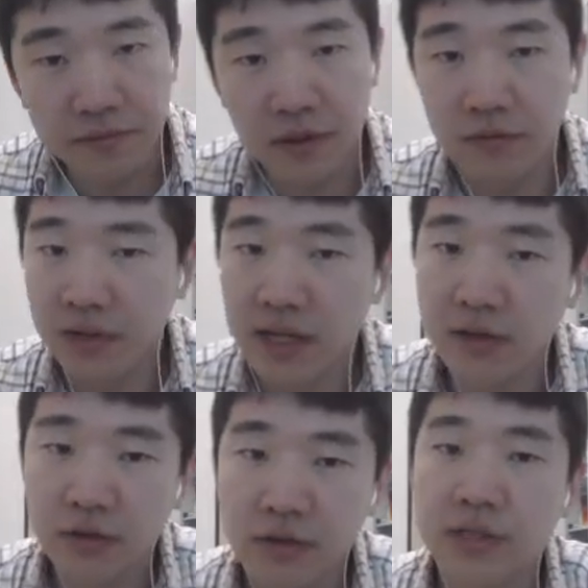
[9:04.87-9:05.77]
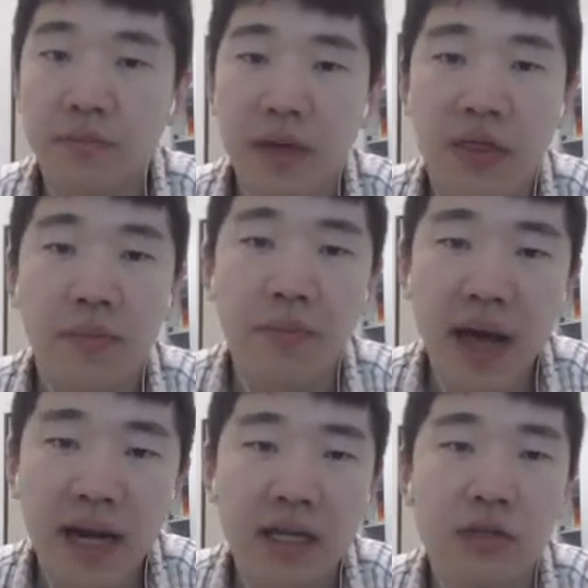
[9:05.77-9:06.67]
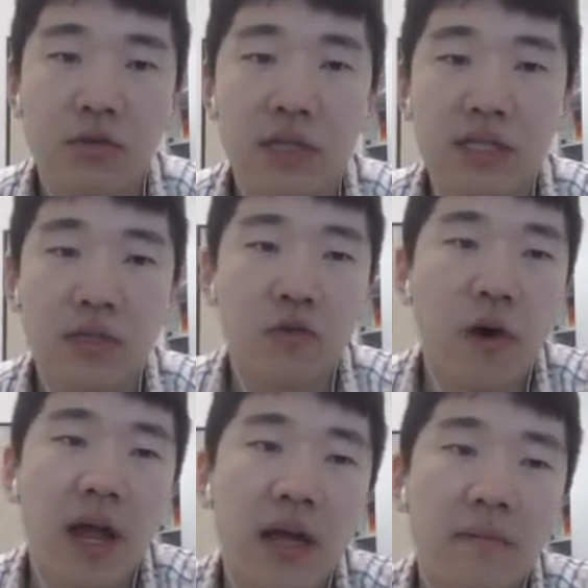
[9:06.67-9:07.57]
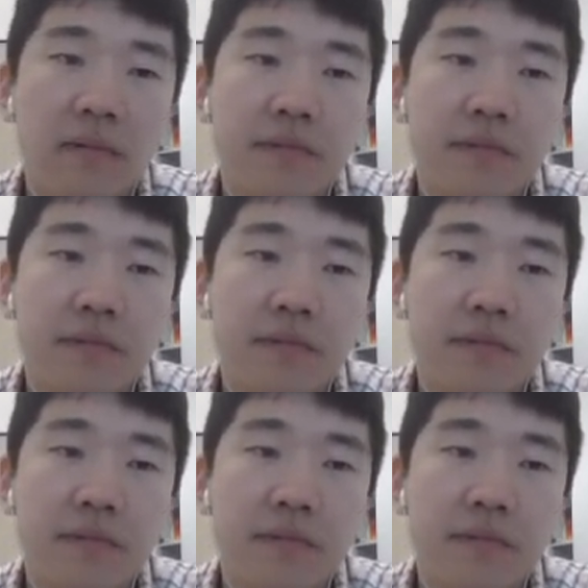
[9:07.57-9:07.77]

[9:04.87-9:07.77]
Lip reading: we can use a mathematic to describe